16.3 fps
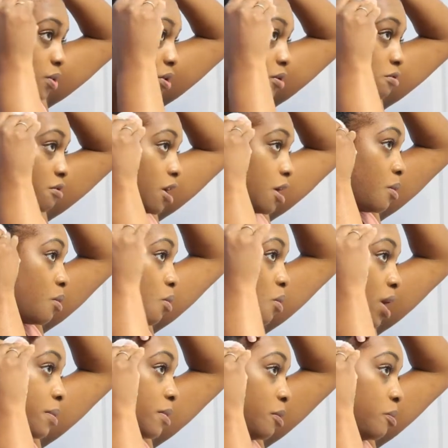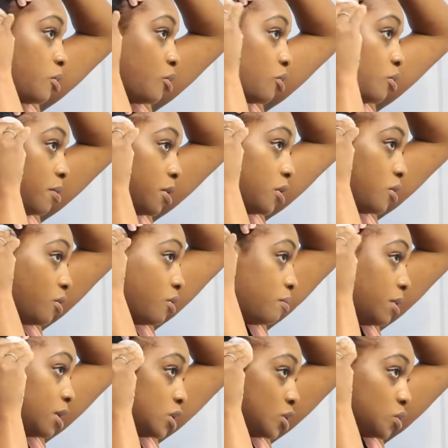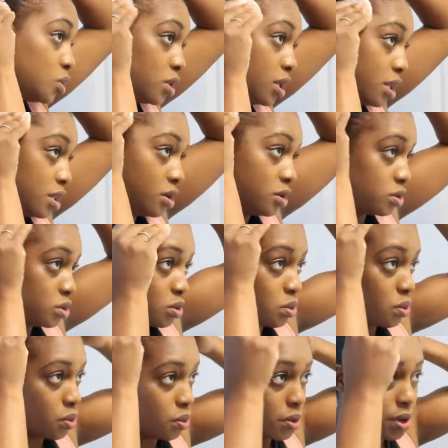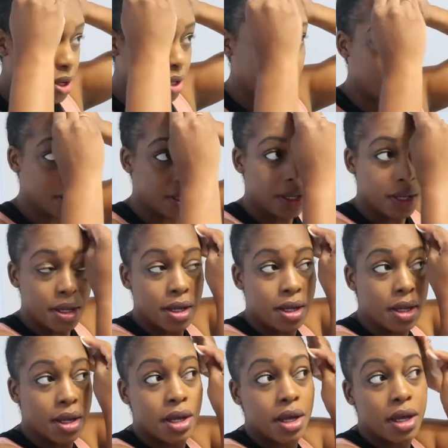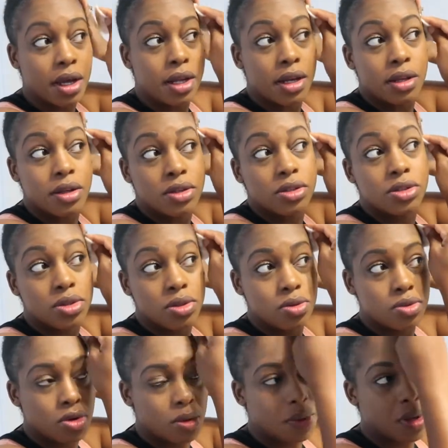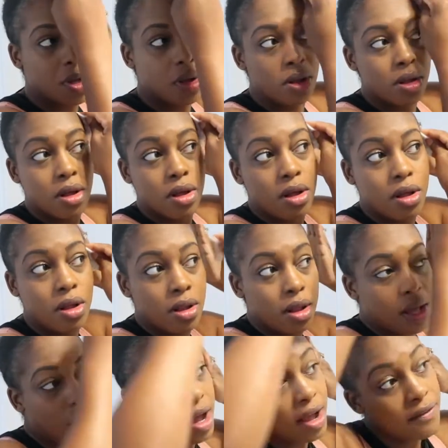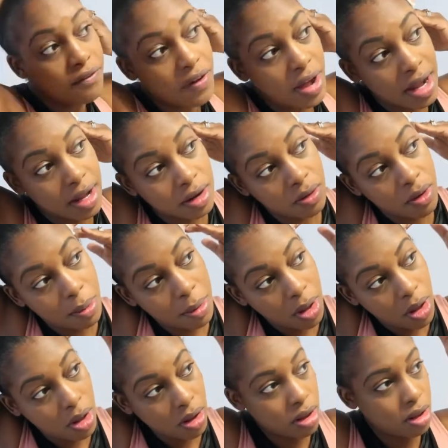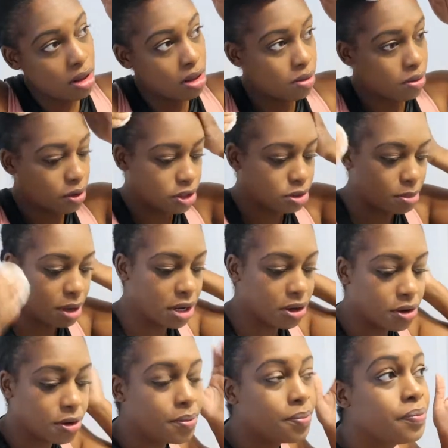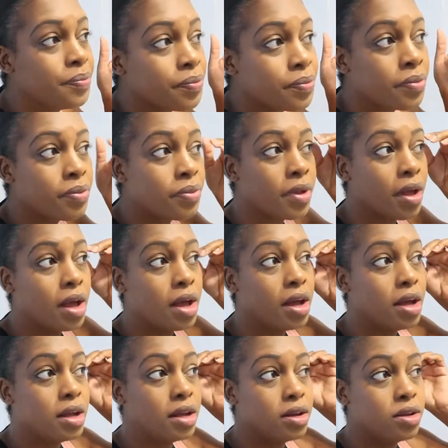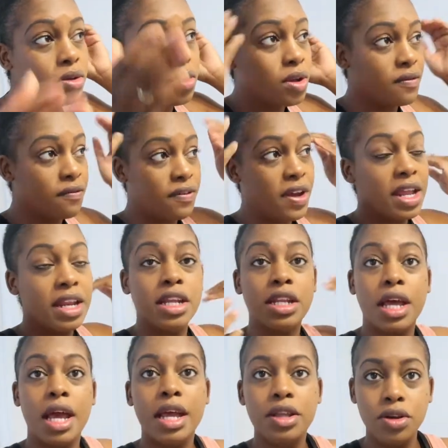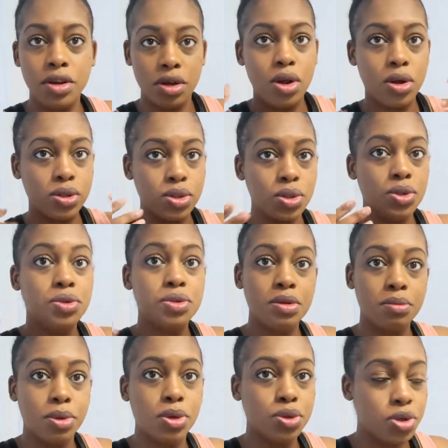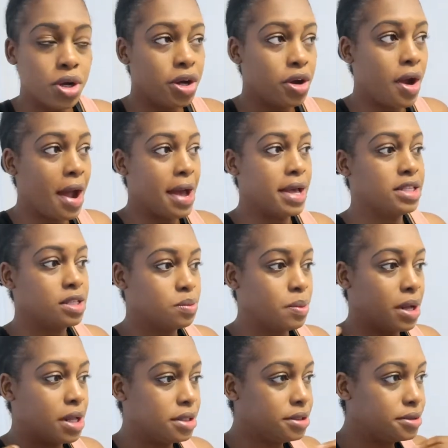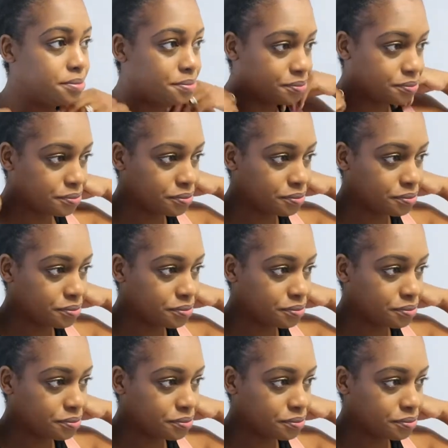want to wipe the perimeter, make sure that there's no oil, and you just use rubbing alcohol. I find rubbing alcohol works better, and you can fan it. And you can also use a blow dryer as well.